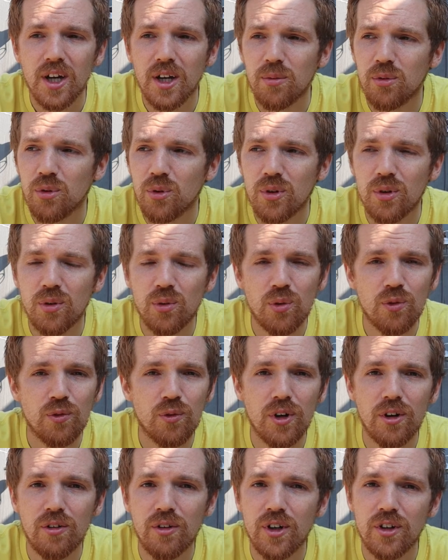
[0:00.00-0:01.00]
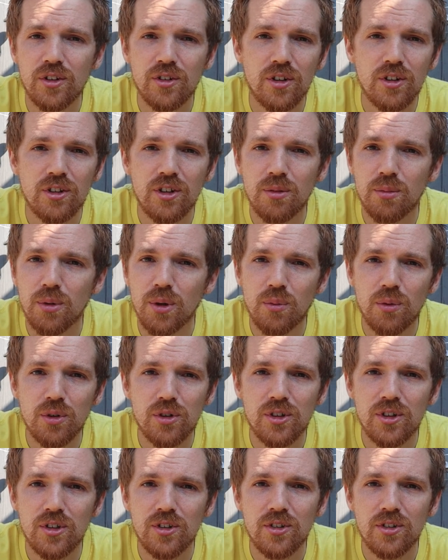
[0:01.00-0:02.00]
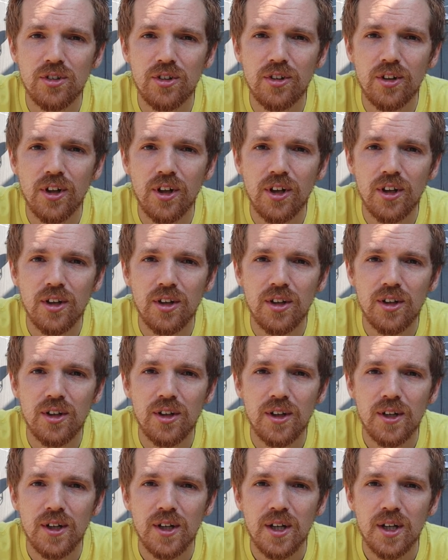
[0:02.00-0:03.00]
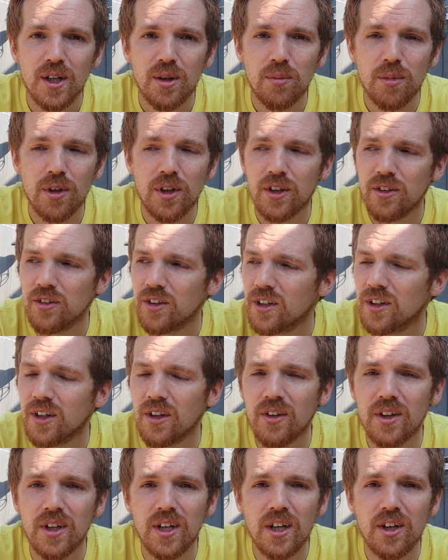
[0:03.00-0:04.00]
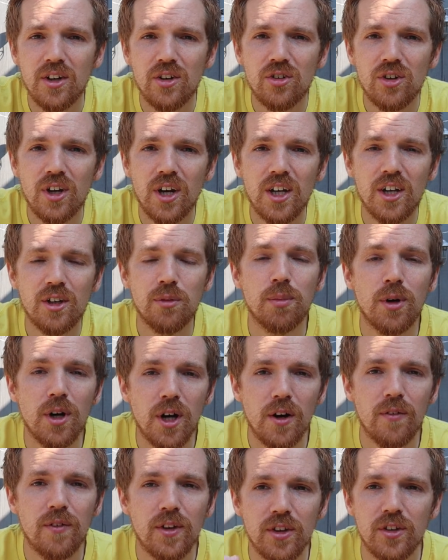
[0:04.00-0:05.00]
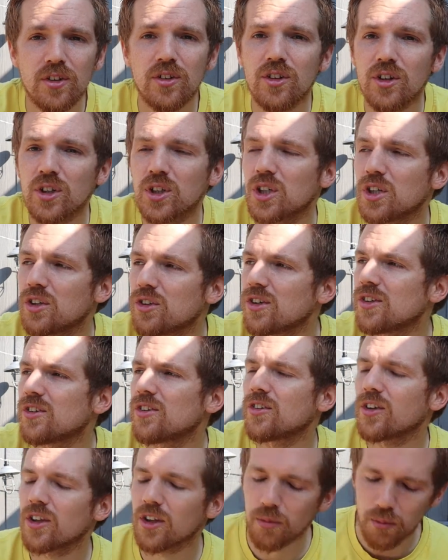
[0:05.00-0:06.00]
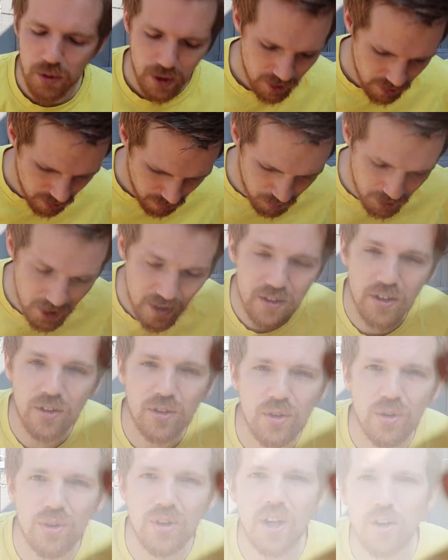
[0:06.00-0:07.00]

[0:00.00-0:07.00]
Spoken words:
and I'm sure they were all very excited by what Jesus had done. Well, they sat down, they had a chat, and as part of that discussion, Jesus said to Peter, Peter, do